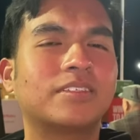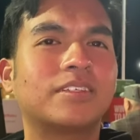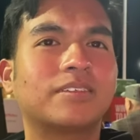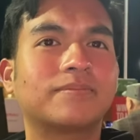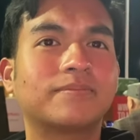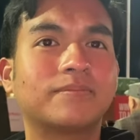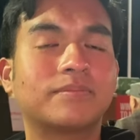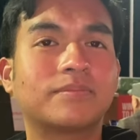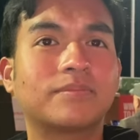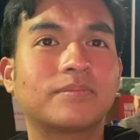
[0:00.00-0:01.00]
Yeah.
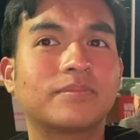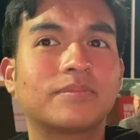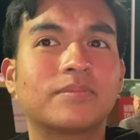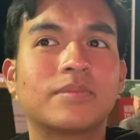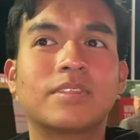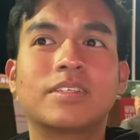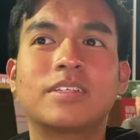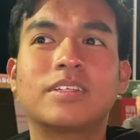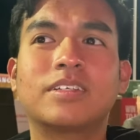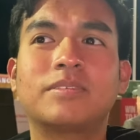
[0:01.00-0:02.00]
Alejandro Garnacho.
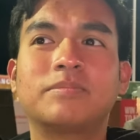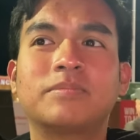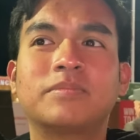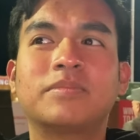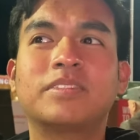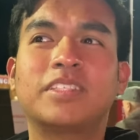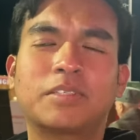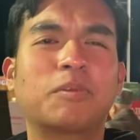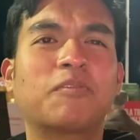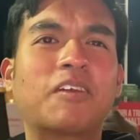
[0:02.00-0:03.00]
Um,
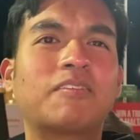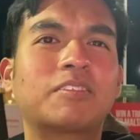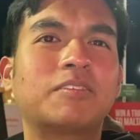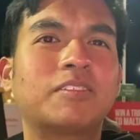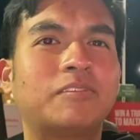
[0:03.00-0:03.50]
6.5 as well.